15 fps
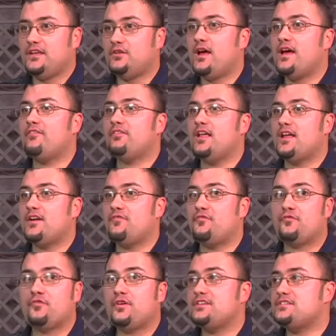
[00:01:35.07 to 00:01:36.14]
You don't have a lot of
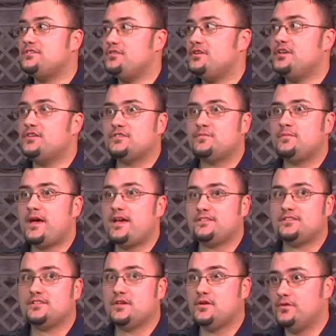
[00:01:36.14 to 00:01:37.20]
free studio
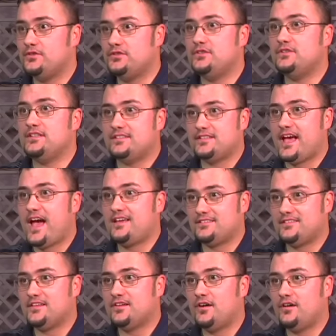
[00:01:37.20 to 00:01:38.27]
space to go and do these
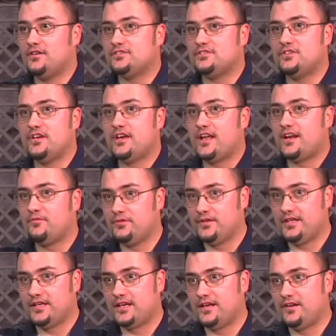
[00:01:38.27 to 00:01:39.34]
casting calls, so you got to
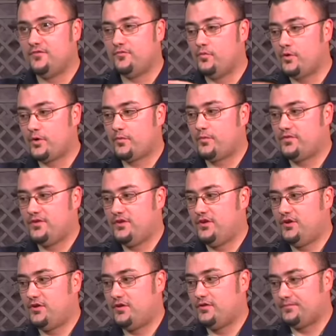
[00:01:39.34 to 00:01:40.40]
really kind of work within
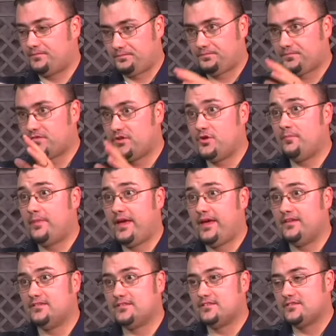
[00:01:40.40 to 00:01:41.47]
your your
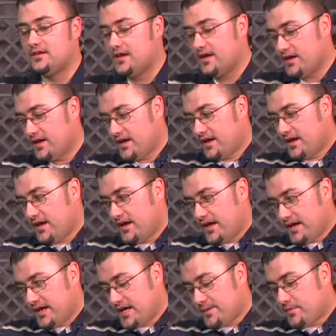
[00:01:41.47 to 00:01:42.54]
means.
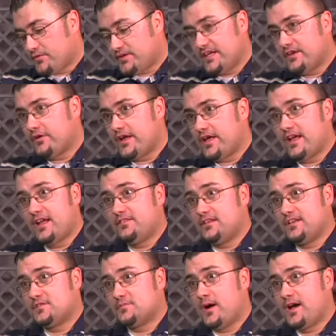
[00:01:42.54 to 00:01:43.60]
And I mean, with the internet,
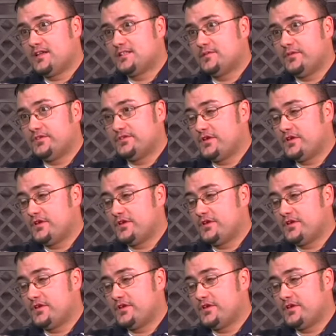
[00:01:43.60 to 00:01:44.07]
anything is possible.